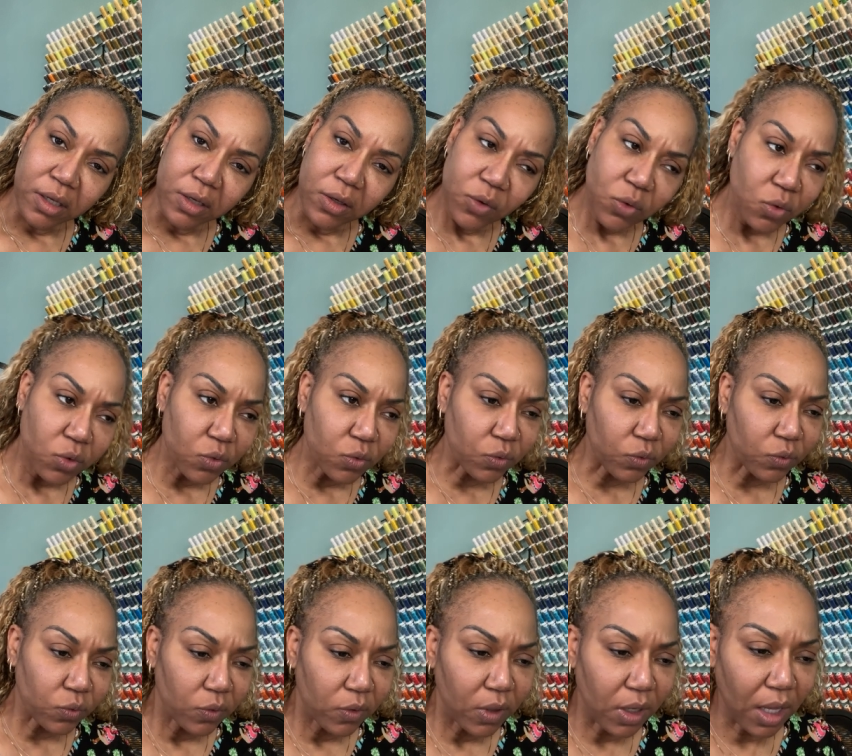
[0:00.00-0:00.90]

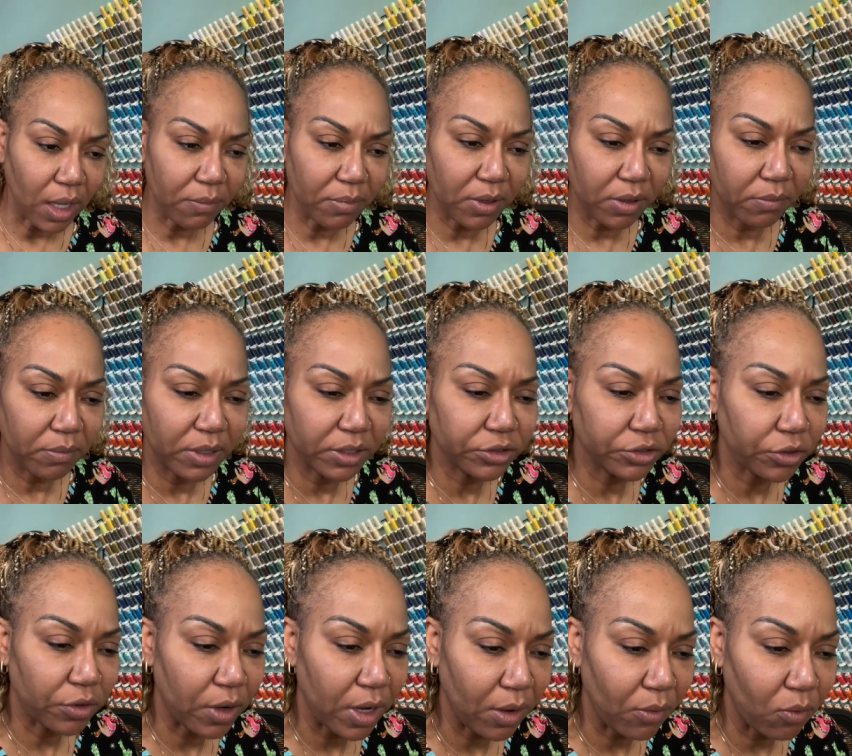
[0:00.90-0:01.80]
Ooh, I better make sure
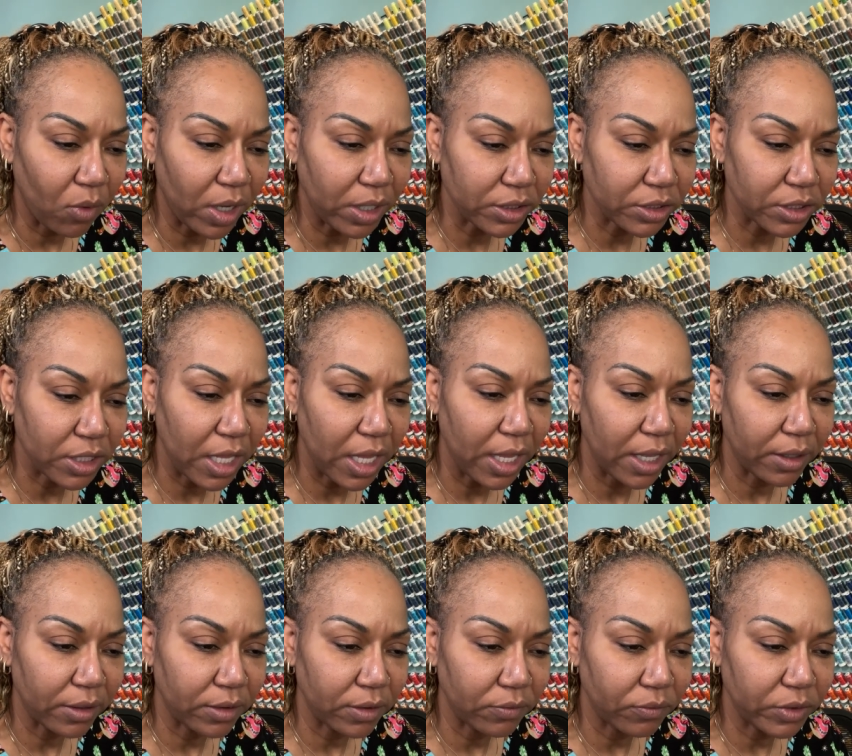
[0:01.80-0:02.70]
I watch that.
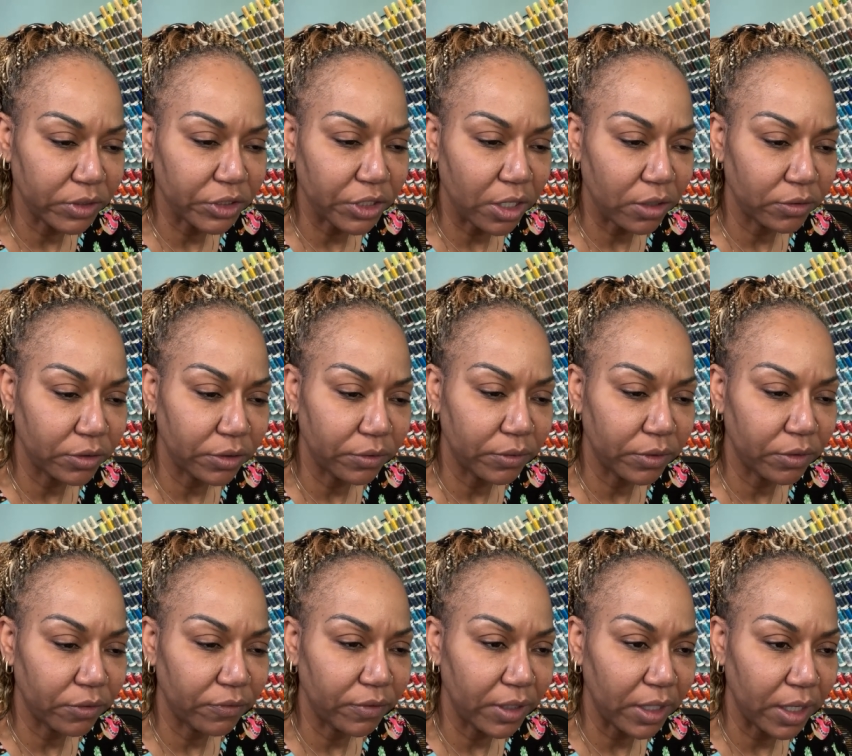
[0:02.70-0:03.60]
What y'all doing
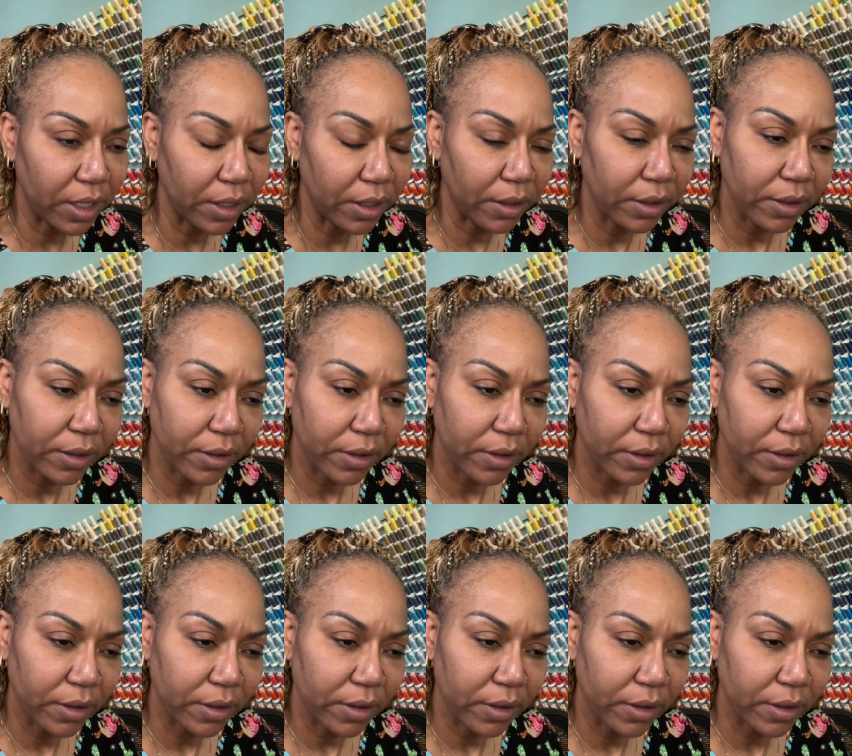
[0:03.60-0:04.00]
over there?